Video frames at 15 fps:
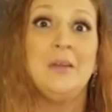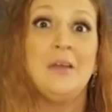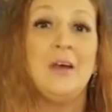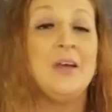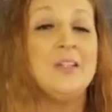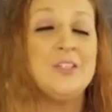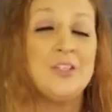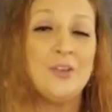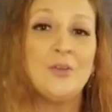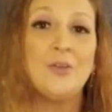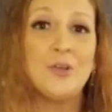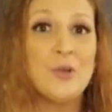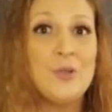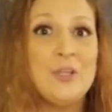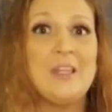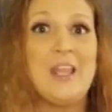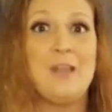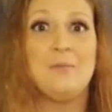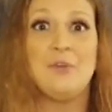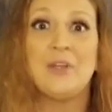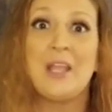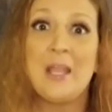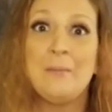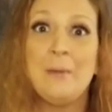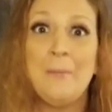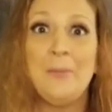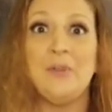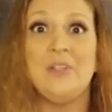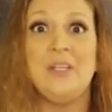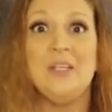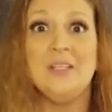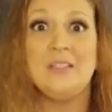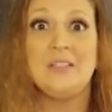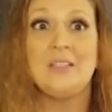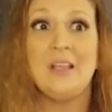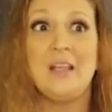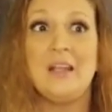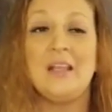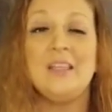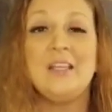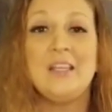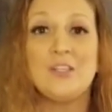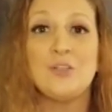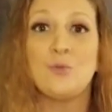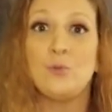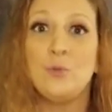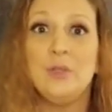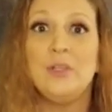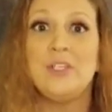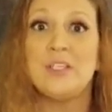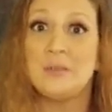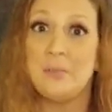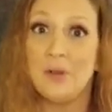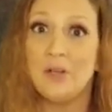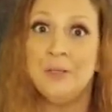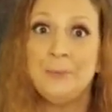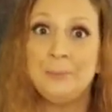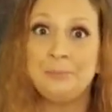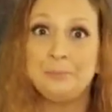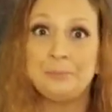until Girly Gamer came up with this. And I think it's really smart.